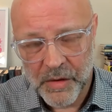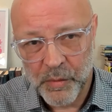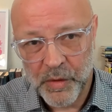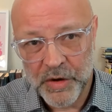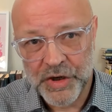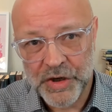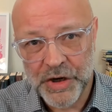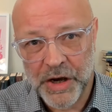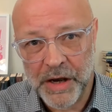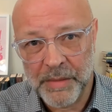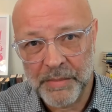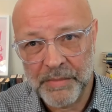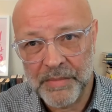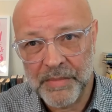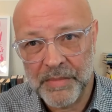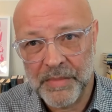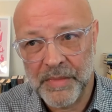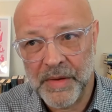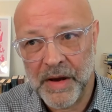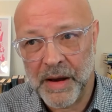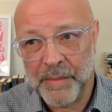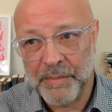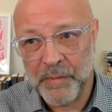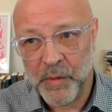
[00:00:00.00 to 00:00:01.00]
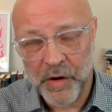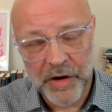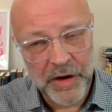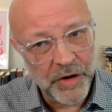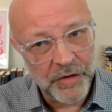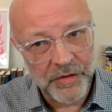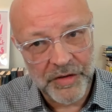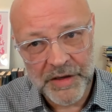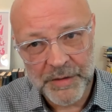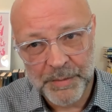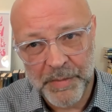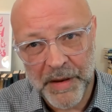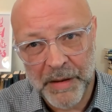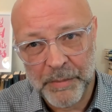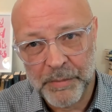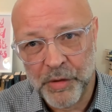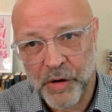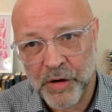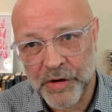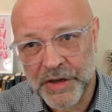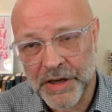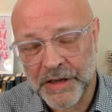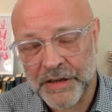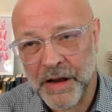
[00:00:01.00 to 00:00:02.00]
which I'm I'm working on this big
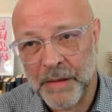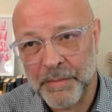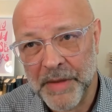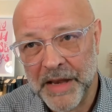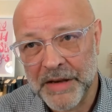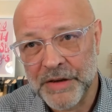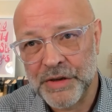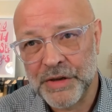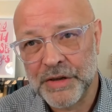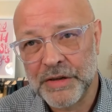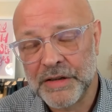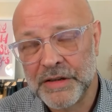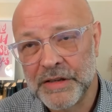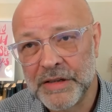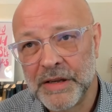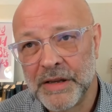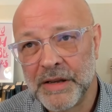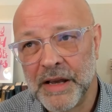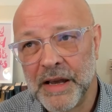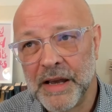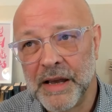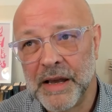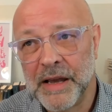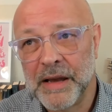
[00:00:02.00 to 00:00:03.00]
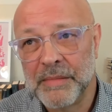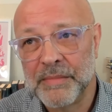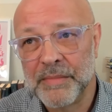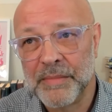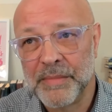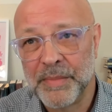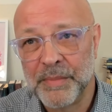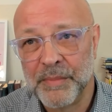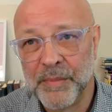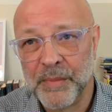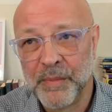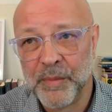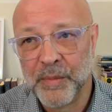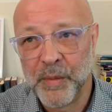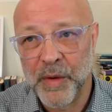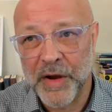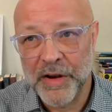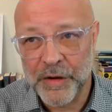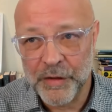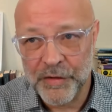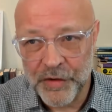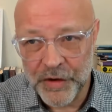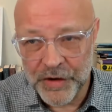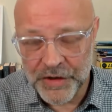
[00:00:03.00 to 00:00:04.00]
project I mentioned um,
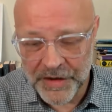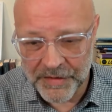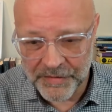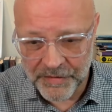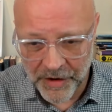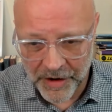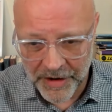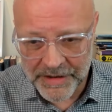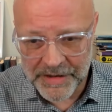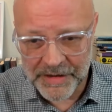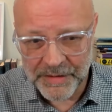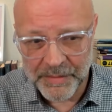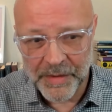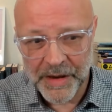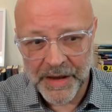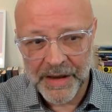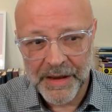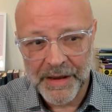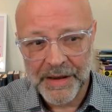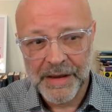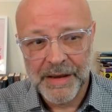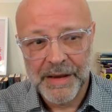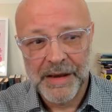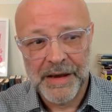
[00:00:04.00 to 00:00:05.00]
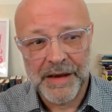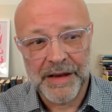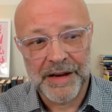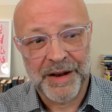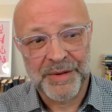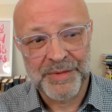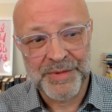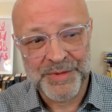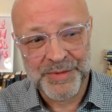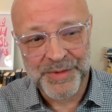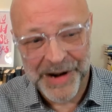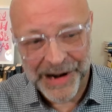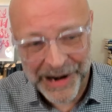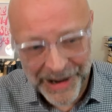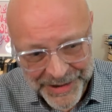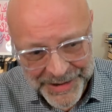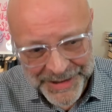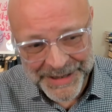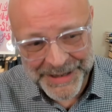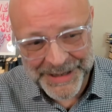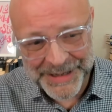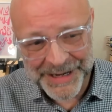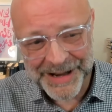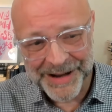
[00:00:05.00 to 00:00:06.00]
when you first invited me, and I was
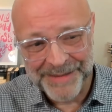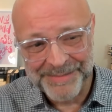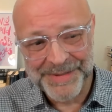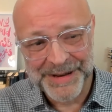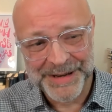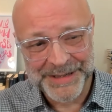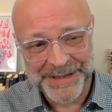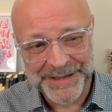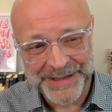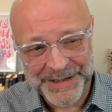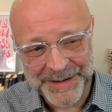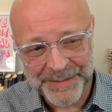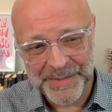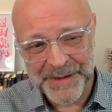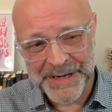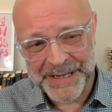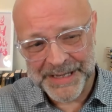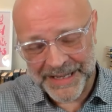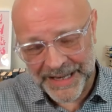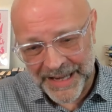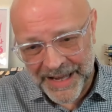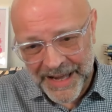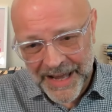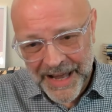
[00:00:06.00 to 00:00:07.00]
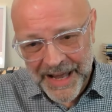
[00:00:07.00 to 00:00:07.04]
reluctant to come because I was so busy.